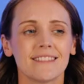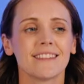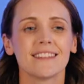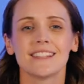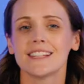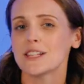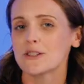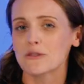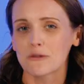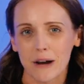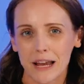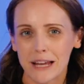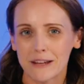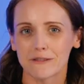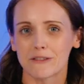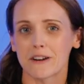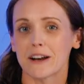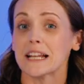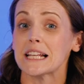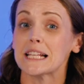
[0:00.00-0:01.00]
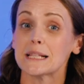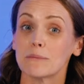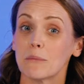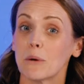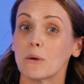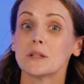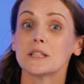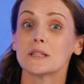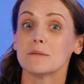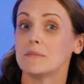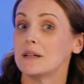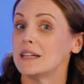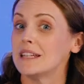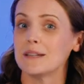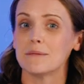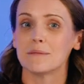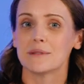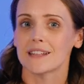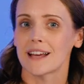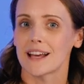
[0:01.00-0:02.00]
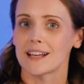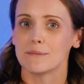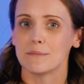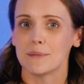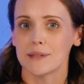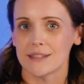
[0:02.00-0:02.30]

This is great for any small to medium sized